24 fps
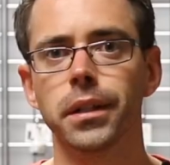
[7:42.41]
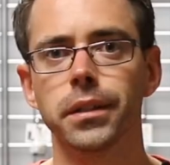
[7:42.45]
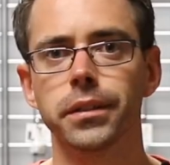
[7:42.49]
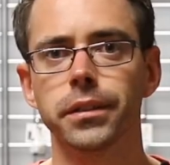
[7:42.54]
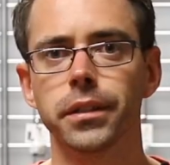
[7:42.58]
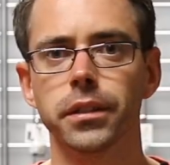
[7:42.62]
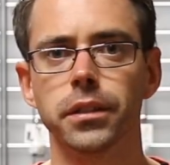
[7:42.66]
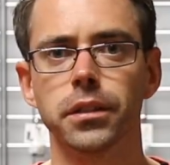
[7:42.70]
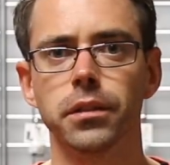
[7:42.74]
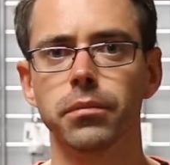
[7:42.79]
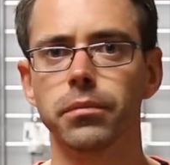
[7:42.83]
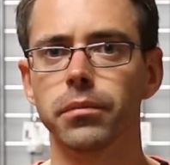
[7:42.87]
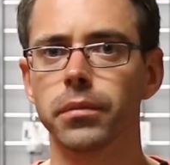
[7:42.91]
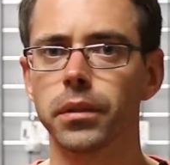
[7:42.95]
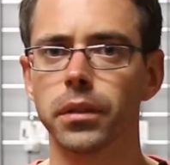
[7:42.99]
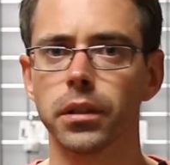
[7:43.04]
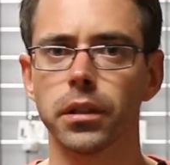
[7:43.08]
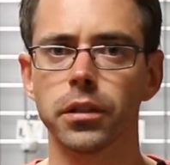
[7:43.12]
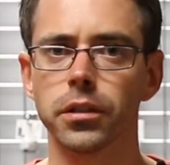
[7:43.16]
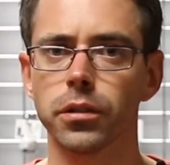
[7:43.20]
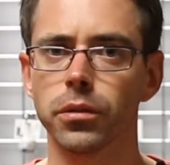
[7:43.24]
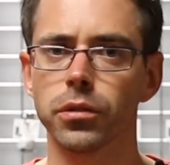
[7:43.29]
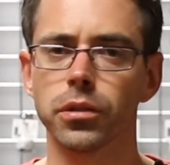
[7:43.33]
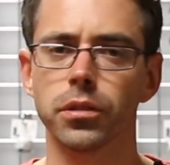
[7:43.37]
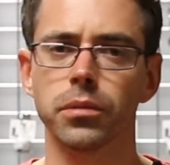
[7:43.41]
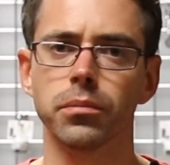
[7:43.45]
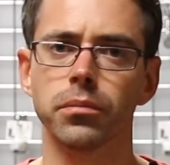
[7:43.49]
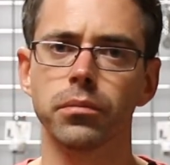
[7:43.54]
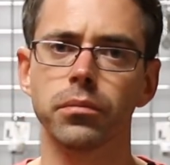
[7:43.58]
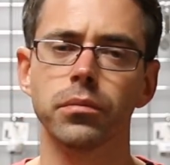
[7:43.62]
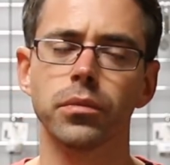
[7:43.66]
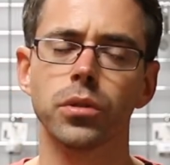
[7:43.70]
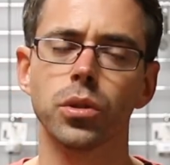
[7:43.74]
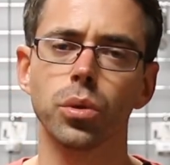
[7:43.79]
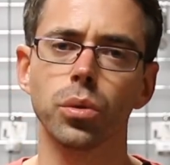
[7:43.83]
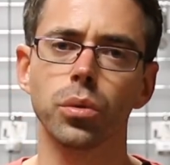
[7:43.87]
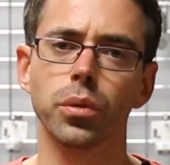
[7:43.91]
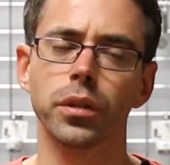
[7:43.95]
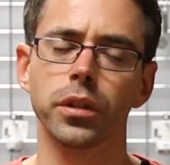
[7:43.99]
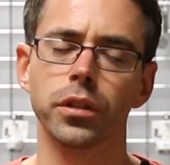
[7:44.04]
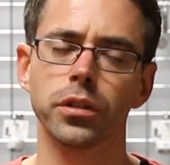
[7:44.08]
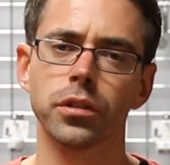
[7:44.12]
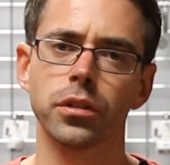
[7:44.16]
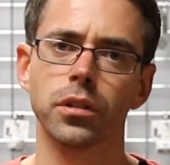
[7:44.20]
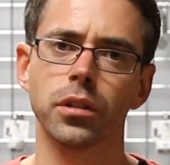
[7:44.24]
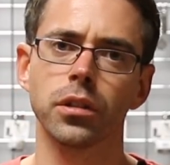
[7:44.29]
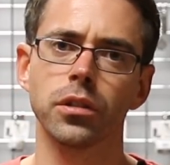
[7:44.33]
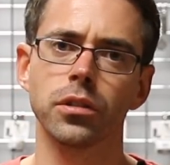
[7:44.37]
system because there were some cooling
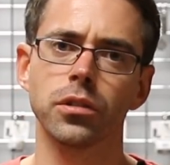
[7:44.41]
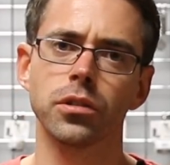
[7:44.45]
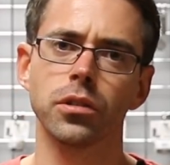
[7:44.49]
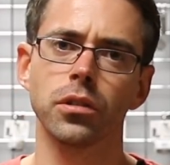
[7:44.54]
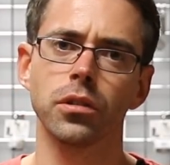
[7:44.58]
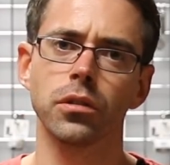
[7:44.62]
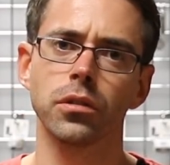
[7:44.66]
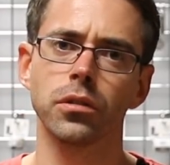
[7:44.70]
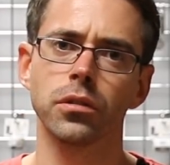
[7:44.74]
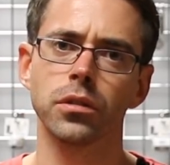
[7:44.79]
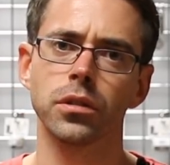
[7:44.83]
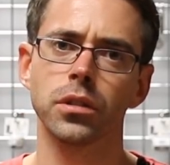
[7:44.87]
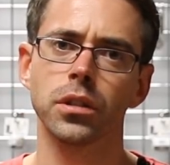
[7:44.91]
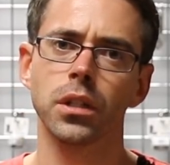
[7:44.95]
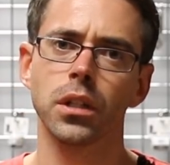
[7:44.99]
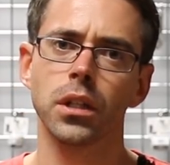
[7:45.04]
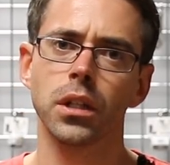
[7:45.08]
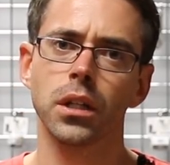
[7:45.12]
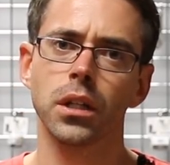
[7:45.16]
concerns.